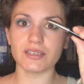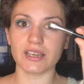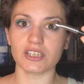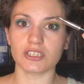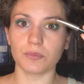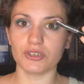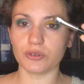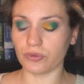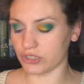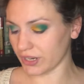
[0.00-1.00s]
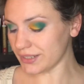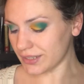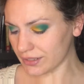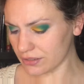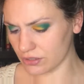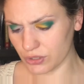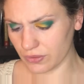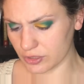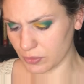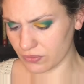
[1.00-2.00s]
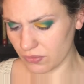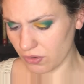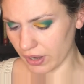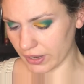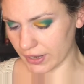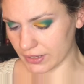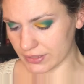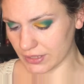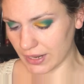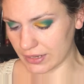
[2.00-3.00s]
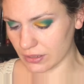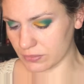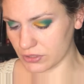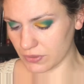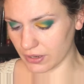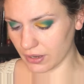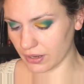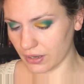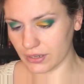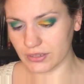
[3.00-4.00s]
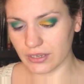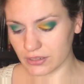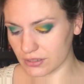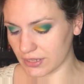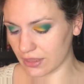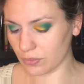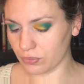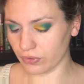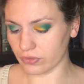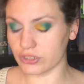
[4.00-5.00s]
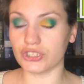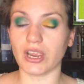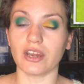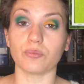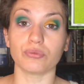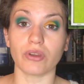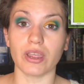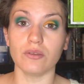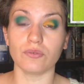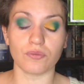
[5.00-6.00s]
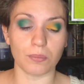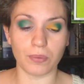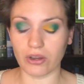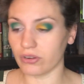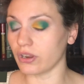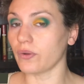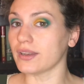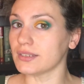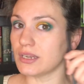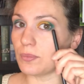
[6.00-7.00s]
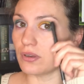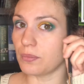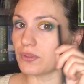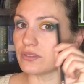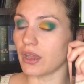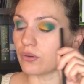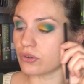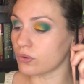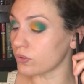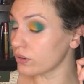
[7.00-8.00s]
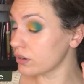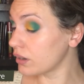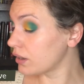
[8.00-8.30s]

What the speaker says: take a smudger brush. I intended to do this before and I didn't end up doing it. I intended to take the shade Brave from Peridot and deepen up this outer corner.